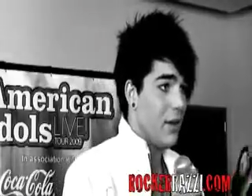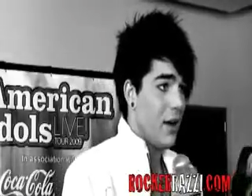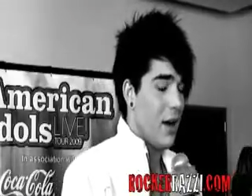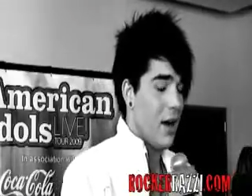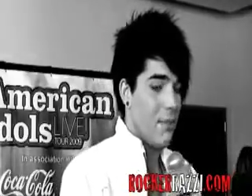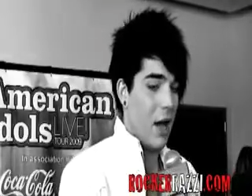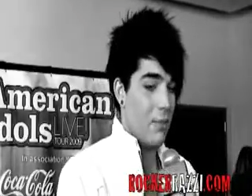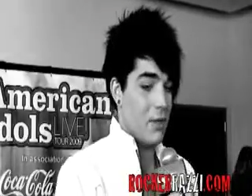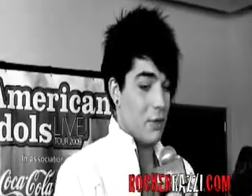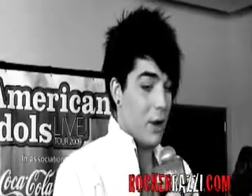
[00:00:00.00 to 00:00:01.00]

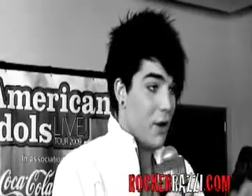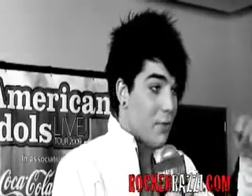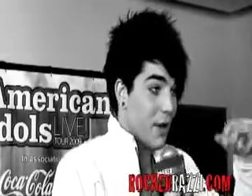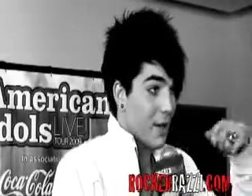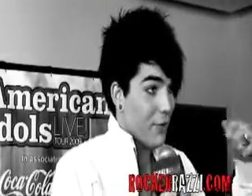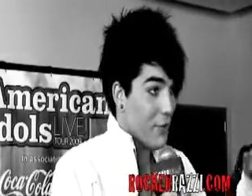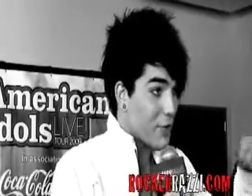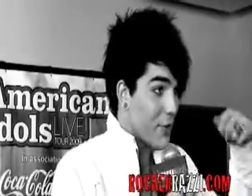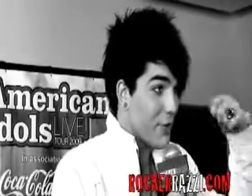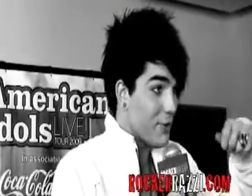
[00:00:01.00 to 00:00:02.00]
I've been doing my own makeup for
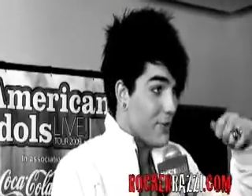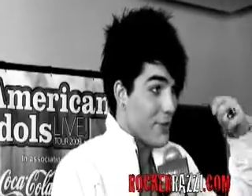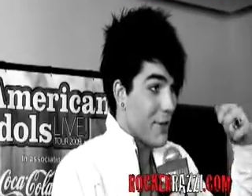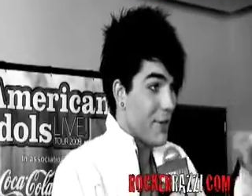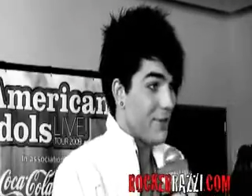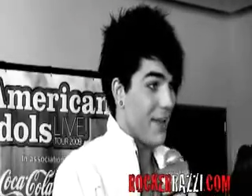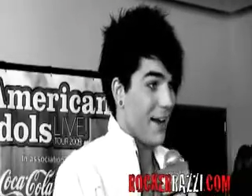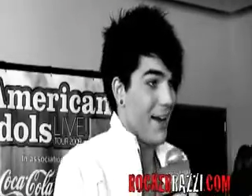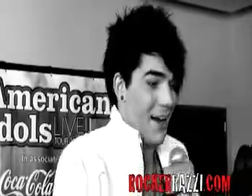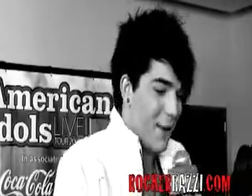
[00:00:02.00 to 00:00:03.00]
the show, so
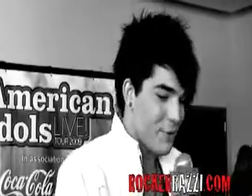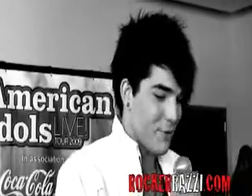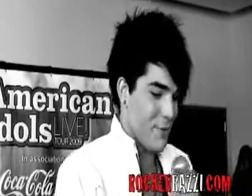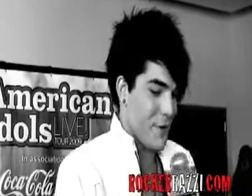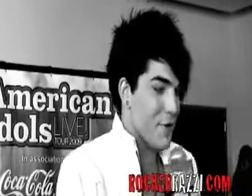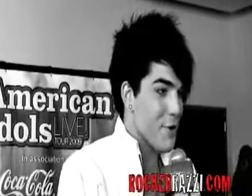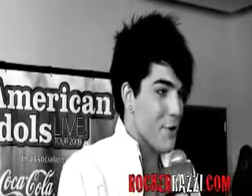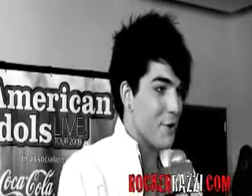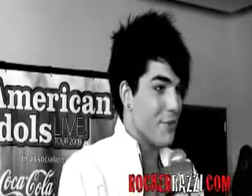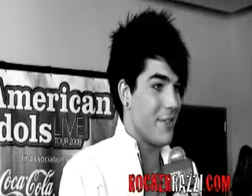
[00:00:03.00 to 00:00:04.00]
that kind of helps put me in the
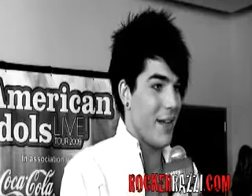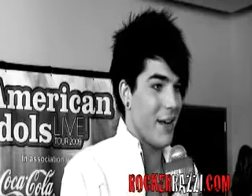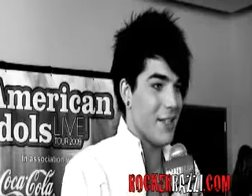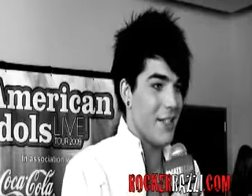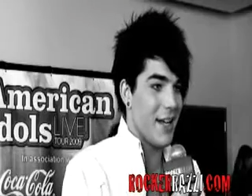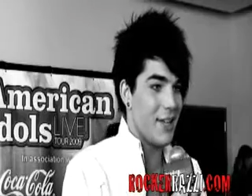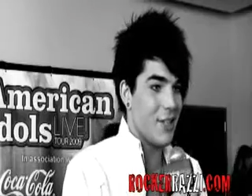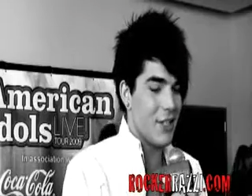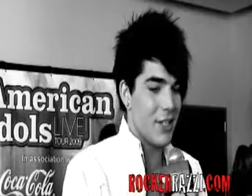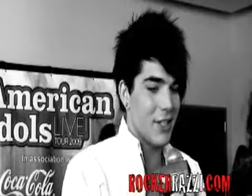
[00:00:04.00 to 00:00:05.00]
mood to get on
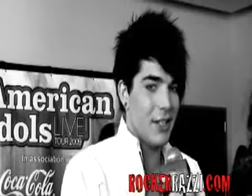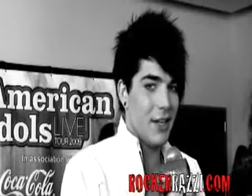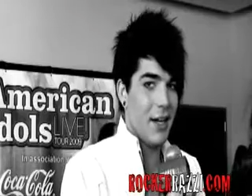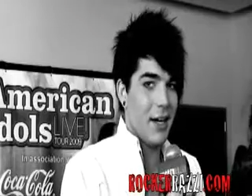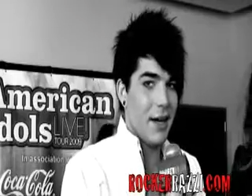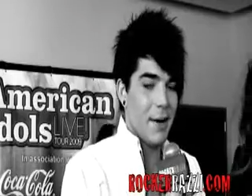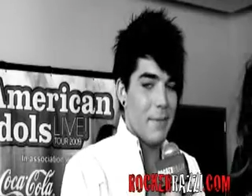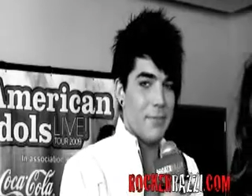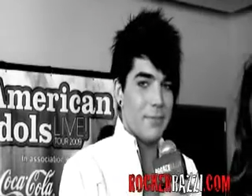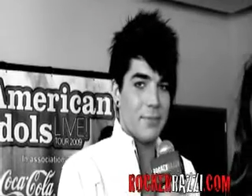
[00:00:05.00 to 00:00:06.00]
stage.
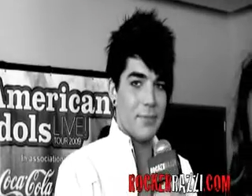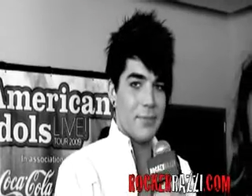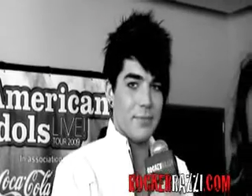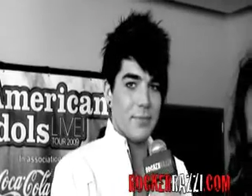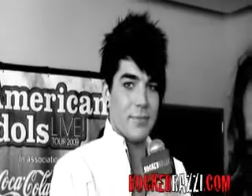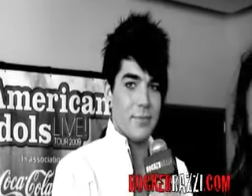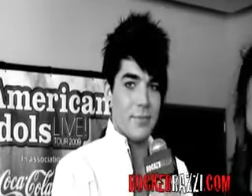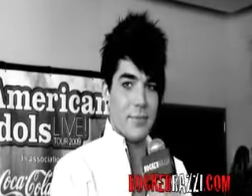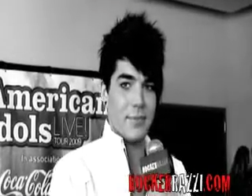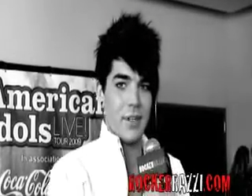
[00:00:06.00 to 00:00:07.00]

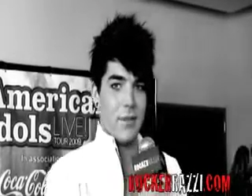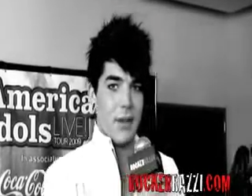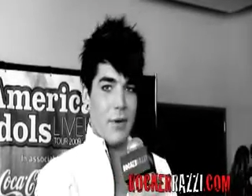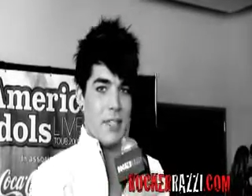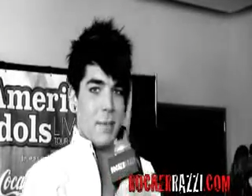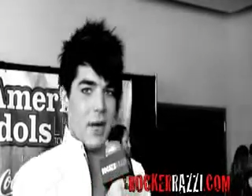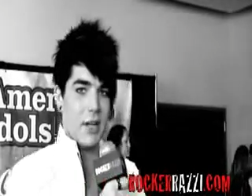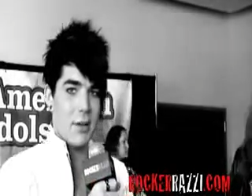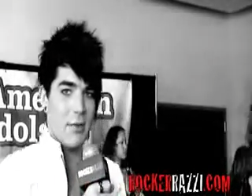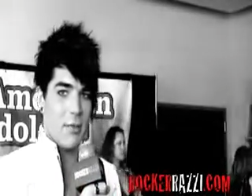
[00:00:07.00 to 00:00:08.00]
Am I in the right
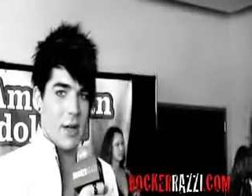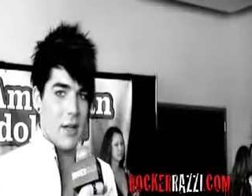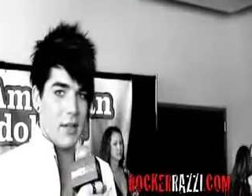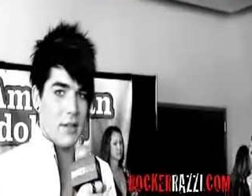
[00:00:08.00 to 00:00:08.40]
spot? Should I move back?